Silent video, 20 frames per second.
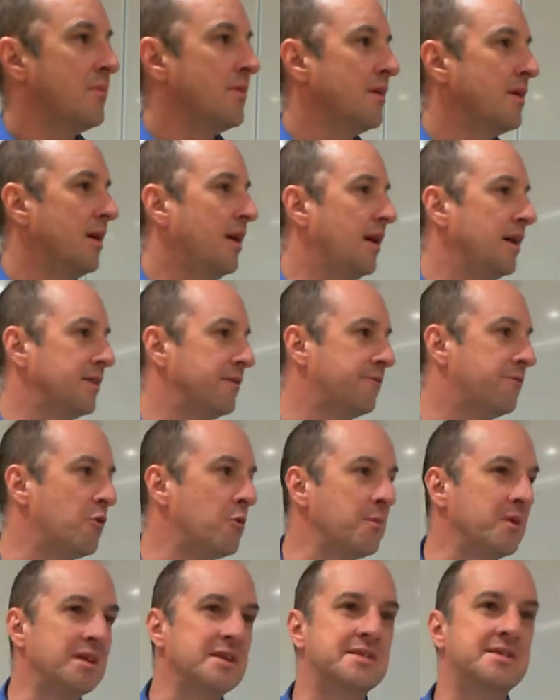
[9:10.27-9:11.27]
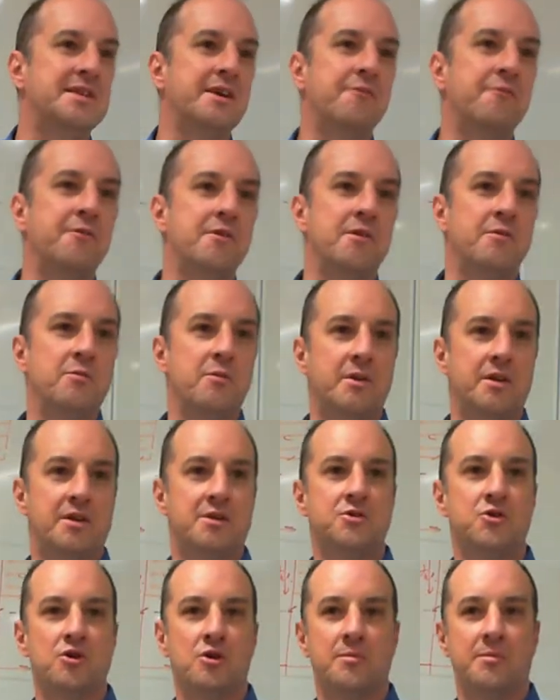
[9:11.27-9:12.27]
The formula is different whether you're
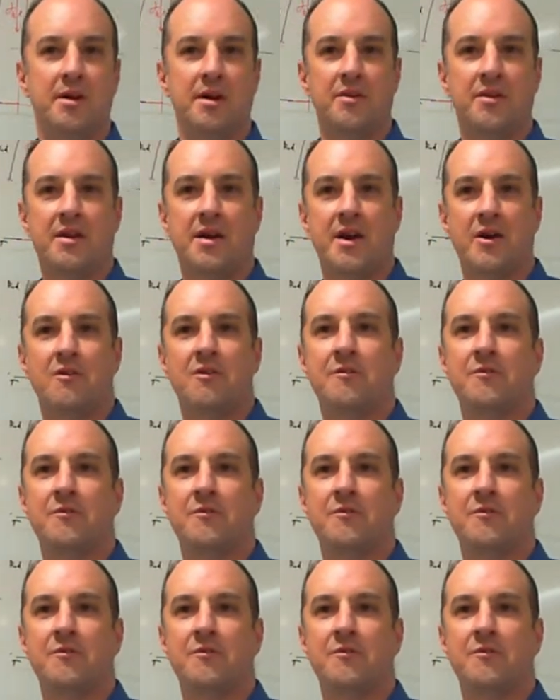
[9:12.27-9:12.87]
talking about the current